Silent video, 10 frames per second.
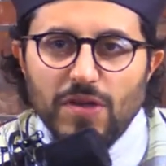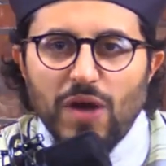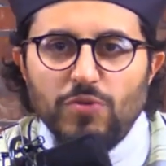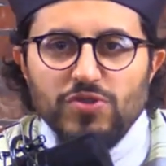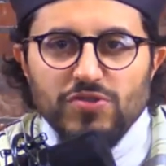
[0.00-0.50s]

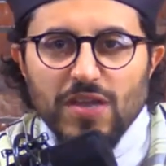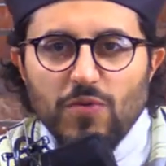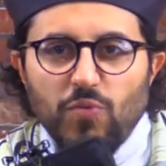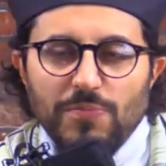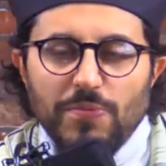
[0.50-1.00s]
Why would you take
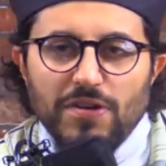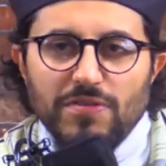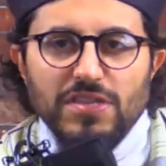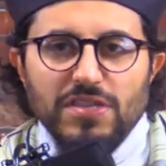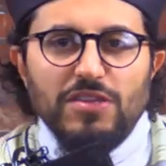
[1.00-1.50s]
one part of
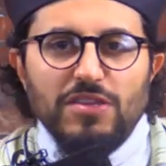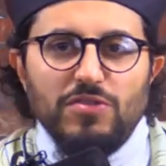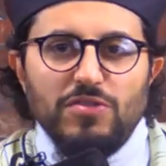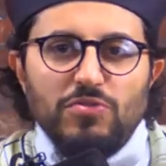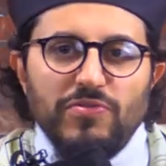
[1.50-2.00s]
the deen and
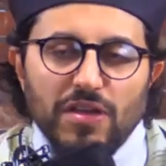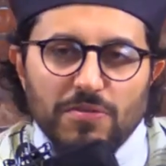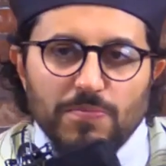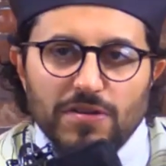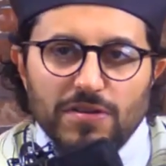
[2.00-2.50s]
you leave the other
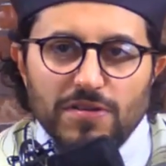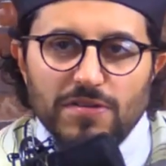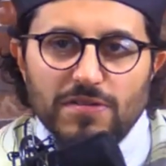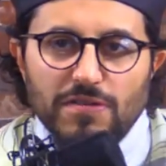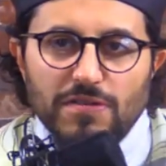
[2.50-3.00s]
part,
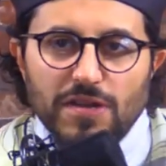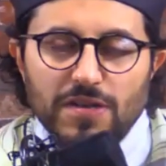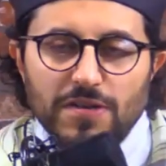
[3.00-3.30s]
right?